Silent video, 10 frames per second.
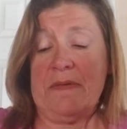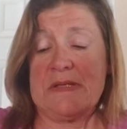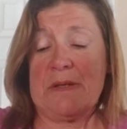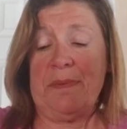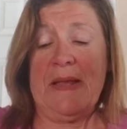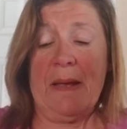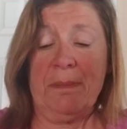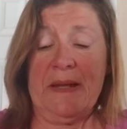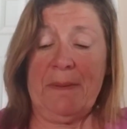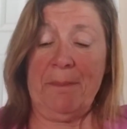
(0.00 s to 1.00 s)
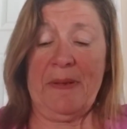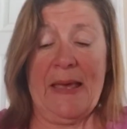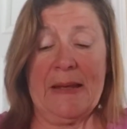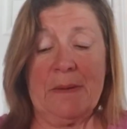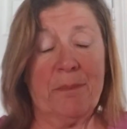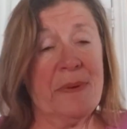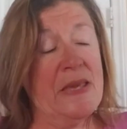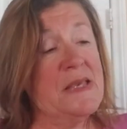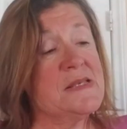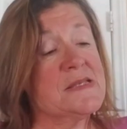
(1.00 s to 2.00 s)
It's a plant,
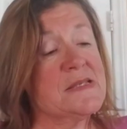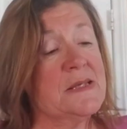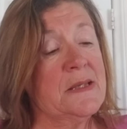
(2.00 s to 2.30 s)
plant-based